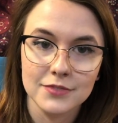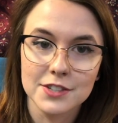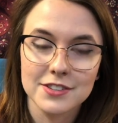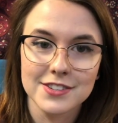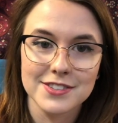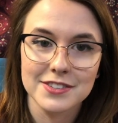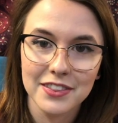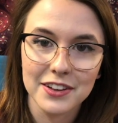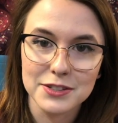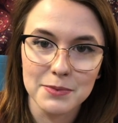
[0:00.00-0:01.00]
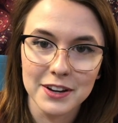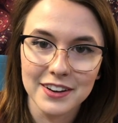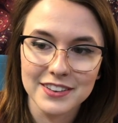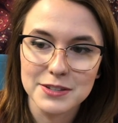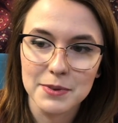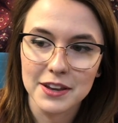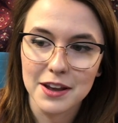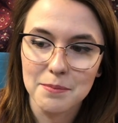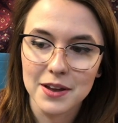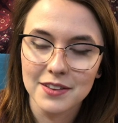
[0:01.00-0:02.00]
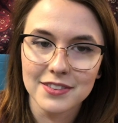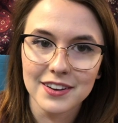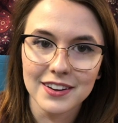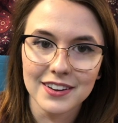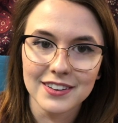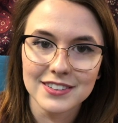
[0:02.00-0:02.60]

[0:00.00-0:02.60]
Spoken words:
just cause that's my campaign thing.